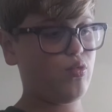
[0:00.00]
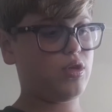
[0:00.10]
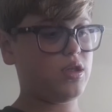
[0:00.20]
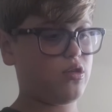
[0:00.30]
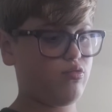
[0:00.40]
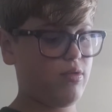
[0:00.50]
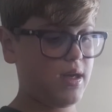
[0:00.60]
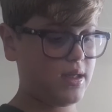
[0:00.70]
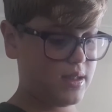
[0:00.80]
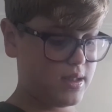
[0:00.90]
which is
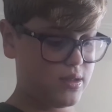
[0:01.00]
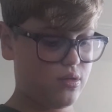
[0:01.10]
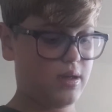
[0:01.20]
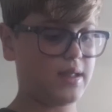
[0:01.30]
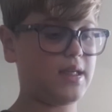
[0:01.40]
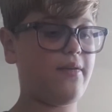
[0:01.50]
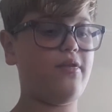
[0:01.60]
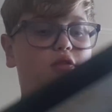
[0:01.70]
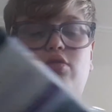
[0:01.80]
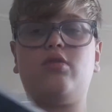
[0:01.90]
great. So let's have
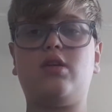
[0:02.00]
a look